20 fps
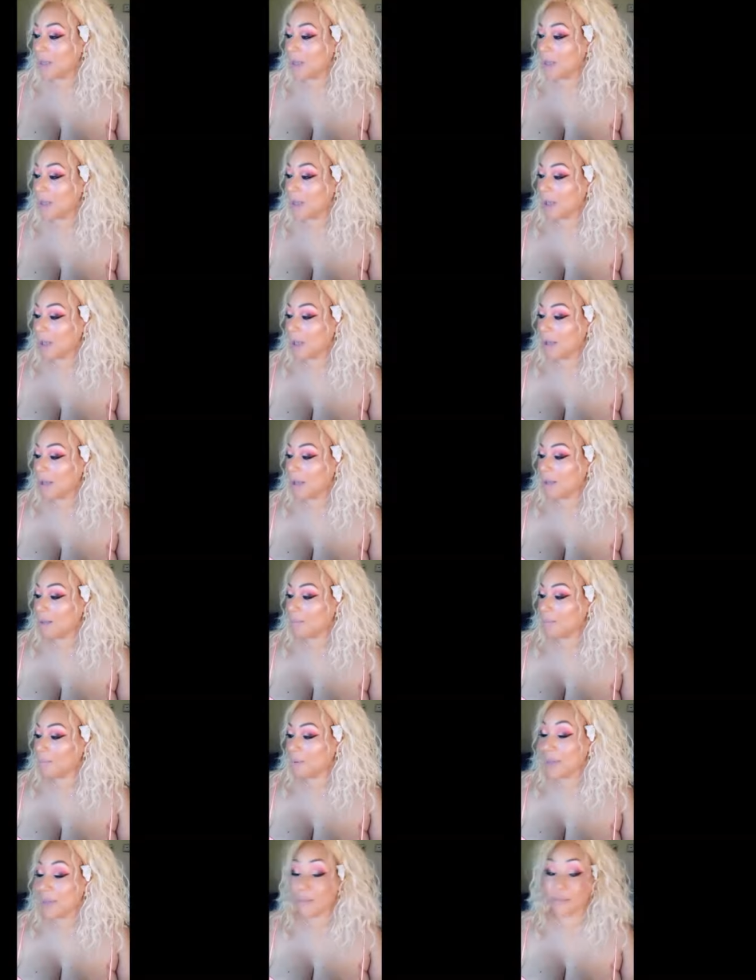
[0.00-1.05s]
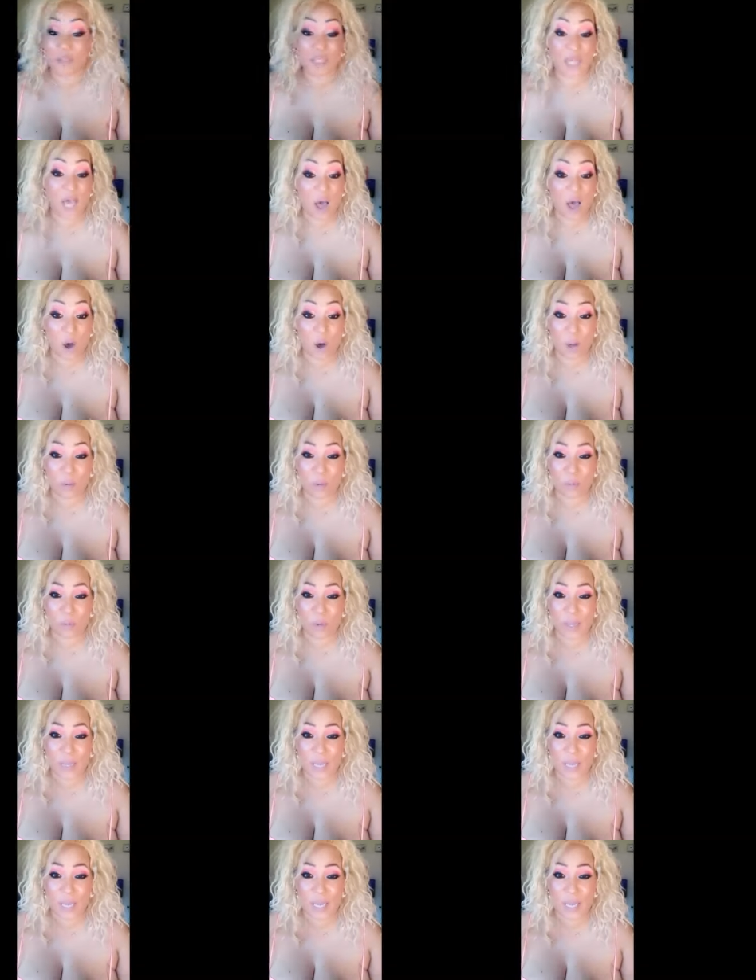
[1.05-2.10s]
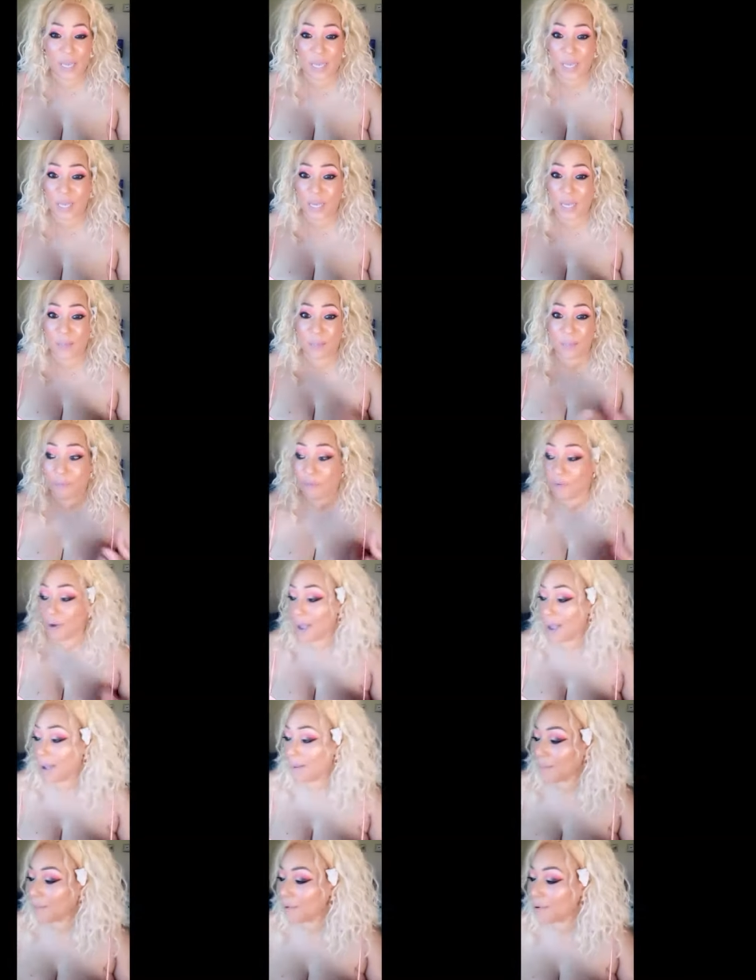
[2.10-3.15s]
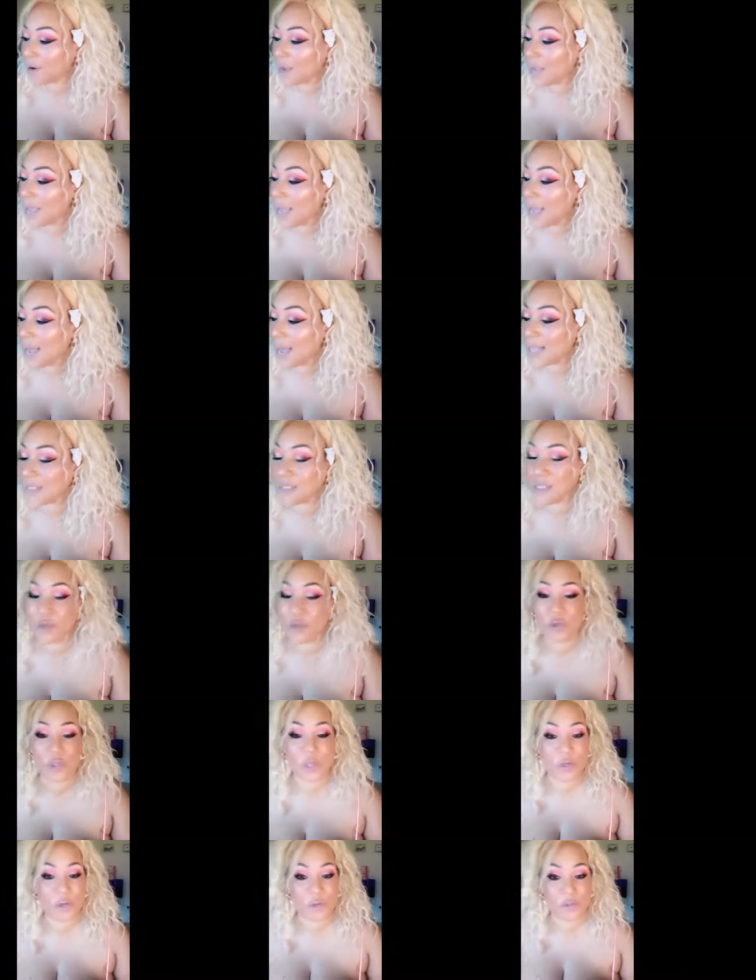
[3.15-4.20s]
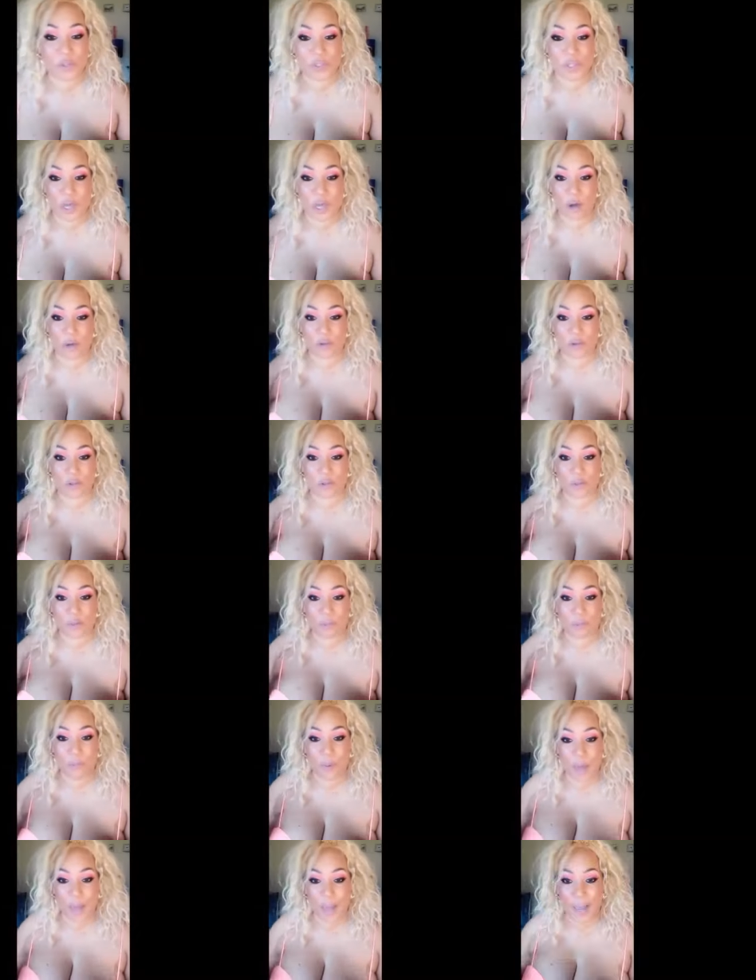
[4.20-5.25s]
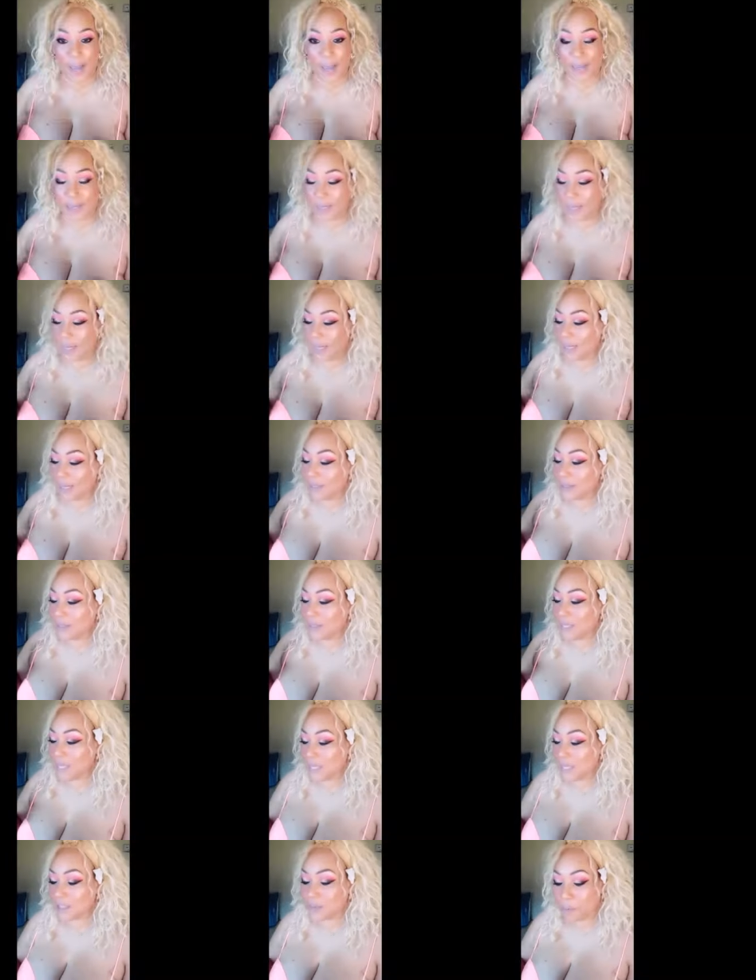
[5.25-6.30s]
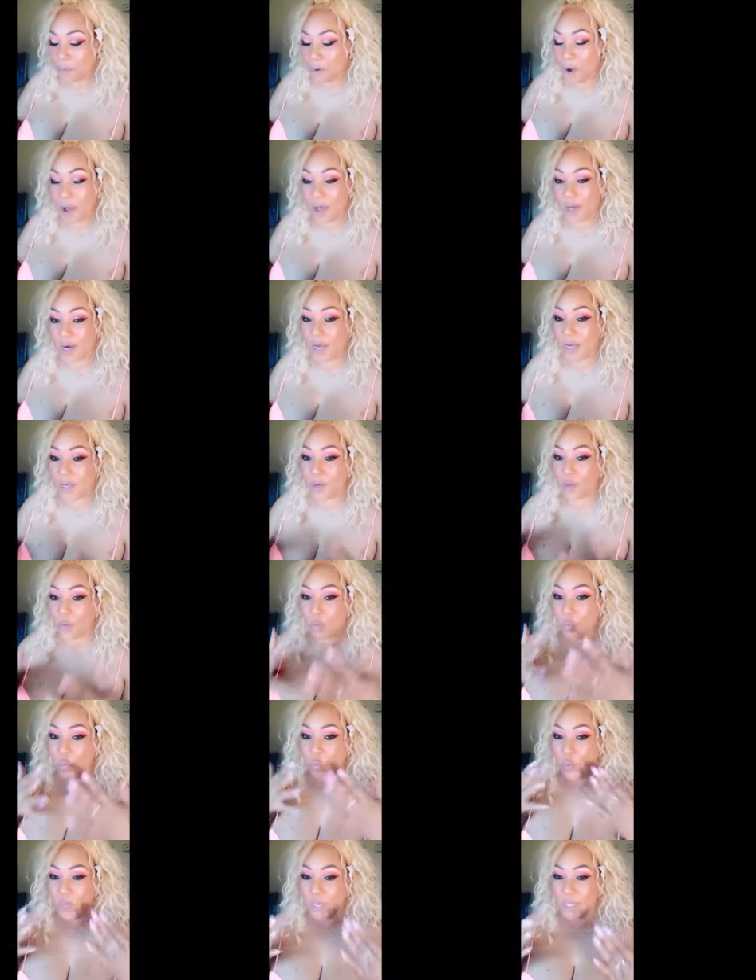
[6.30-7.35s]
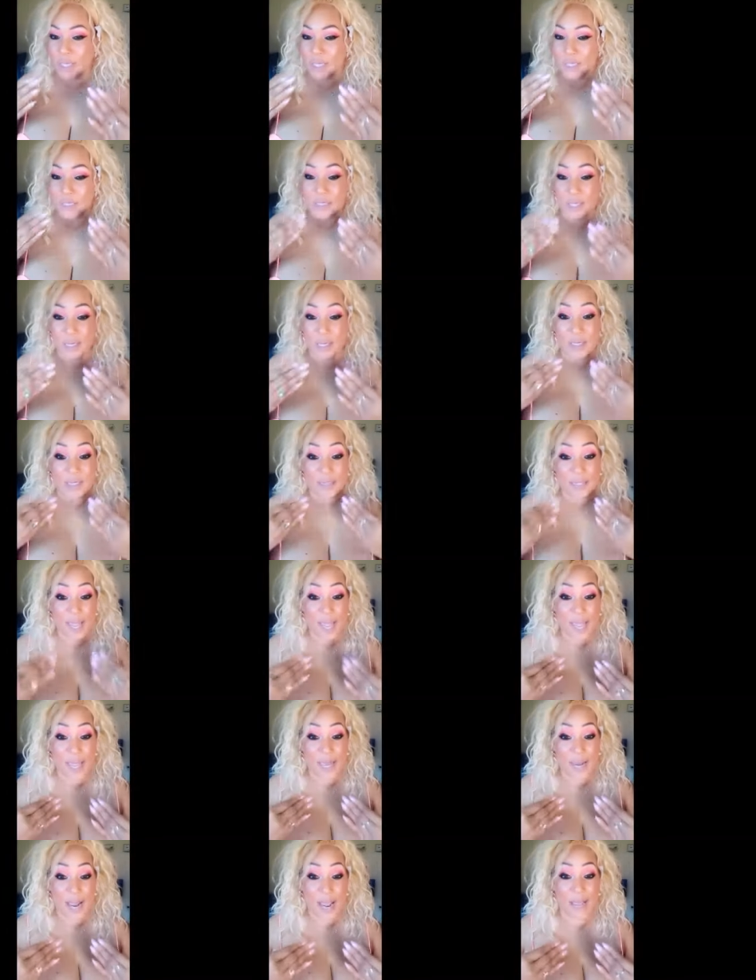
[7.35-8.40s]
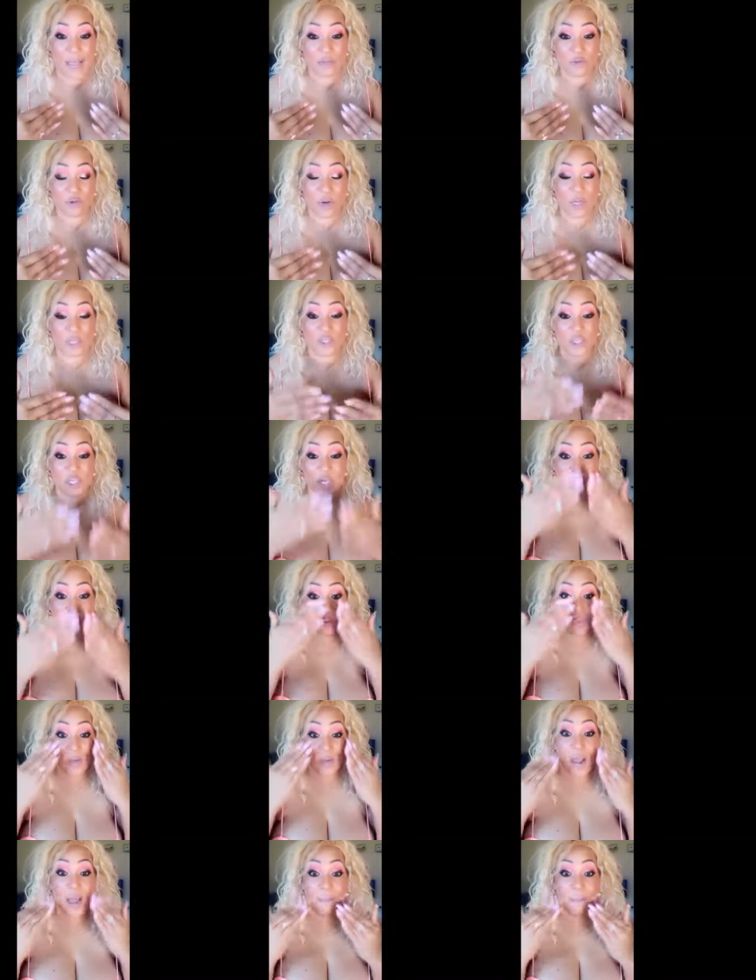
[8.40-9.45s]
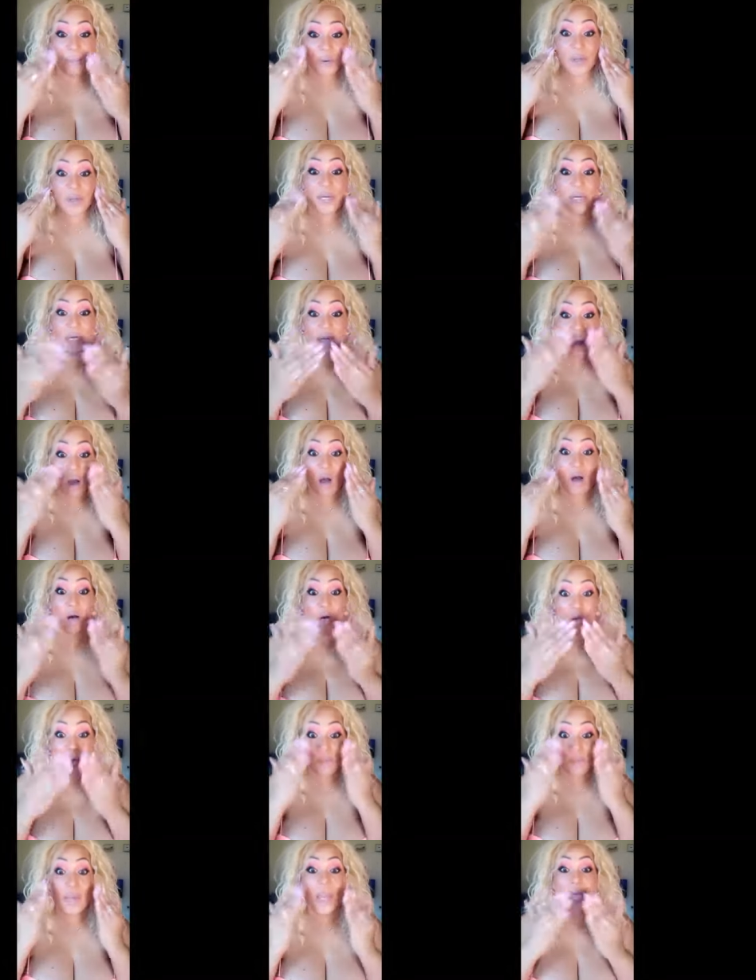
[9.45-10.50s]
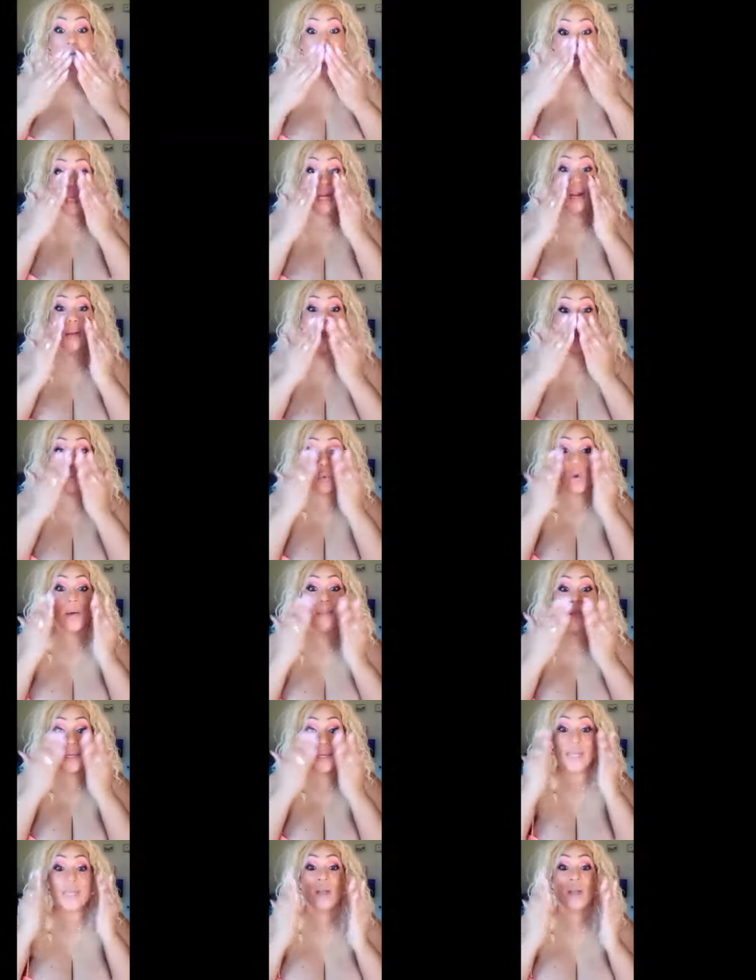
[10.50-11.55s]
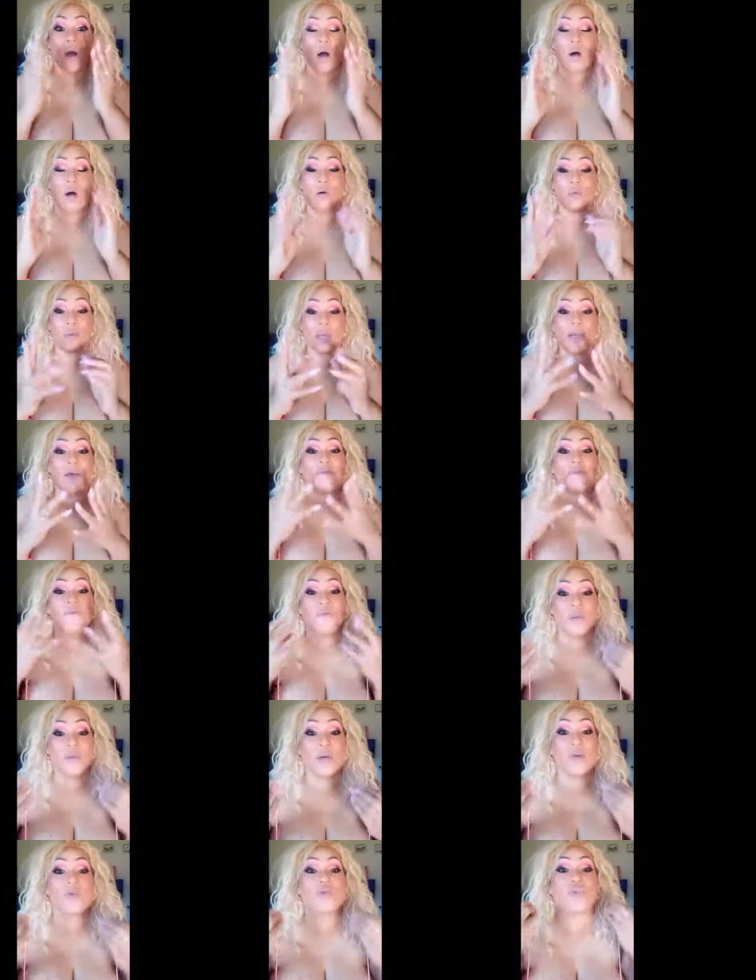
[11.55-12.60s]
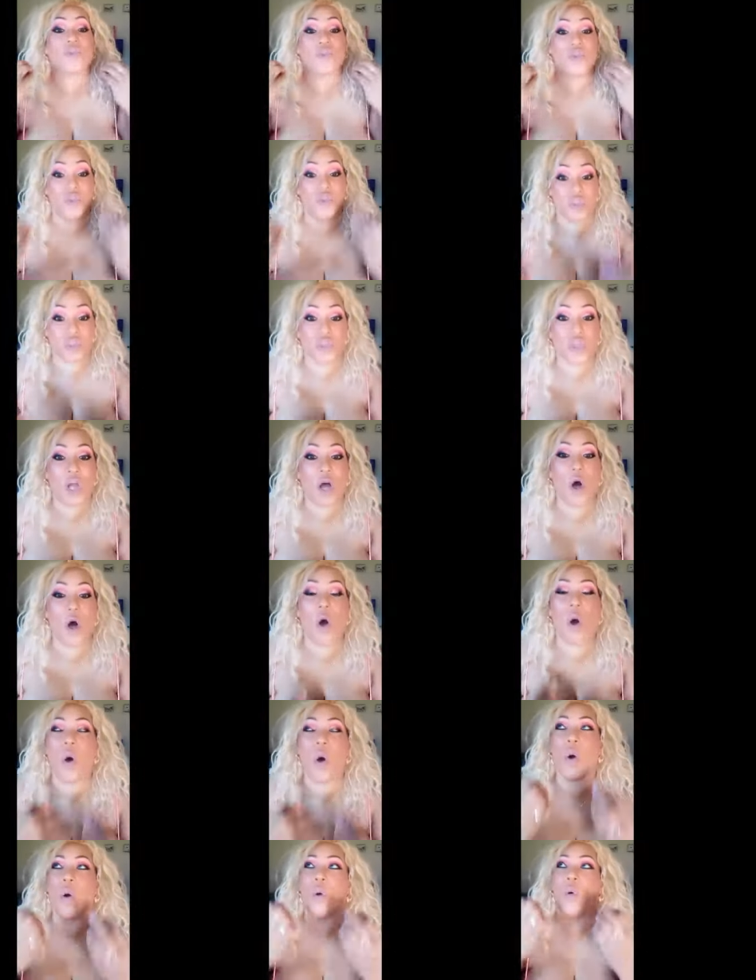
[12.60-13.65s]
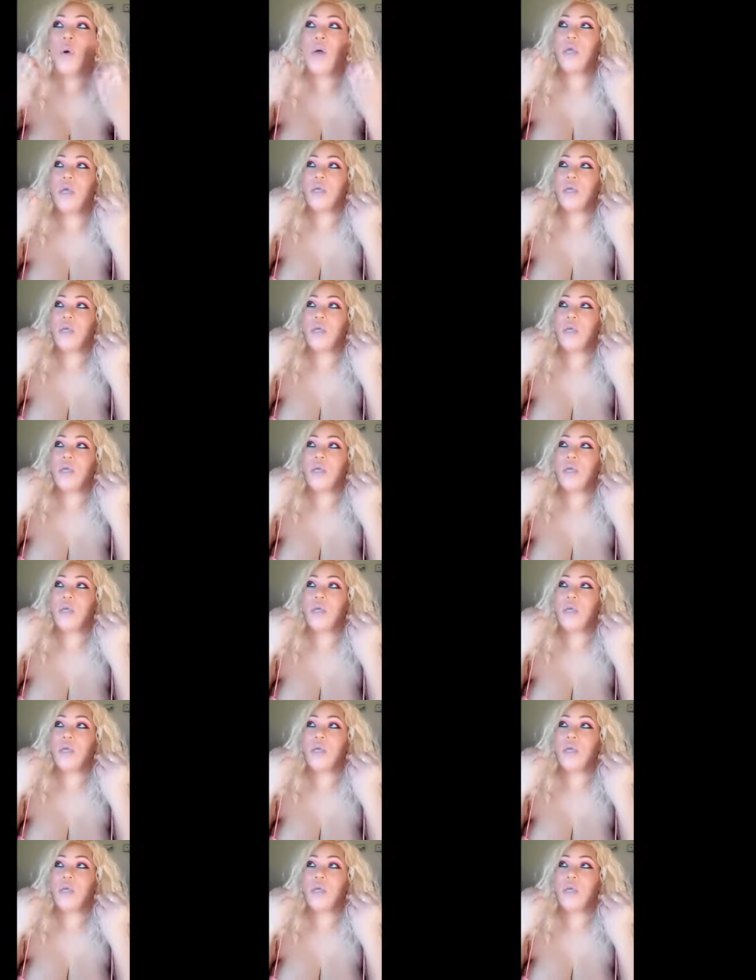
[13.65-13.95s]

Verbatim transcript: uh, Pep Talk, and Primer. I do use those, but this product really does add hydration because when I put it on and I'm rubbing it on, it feels so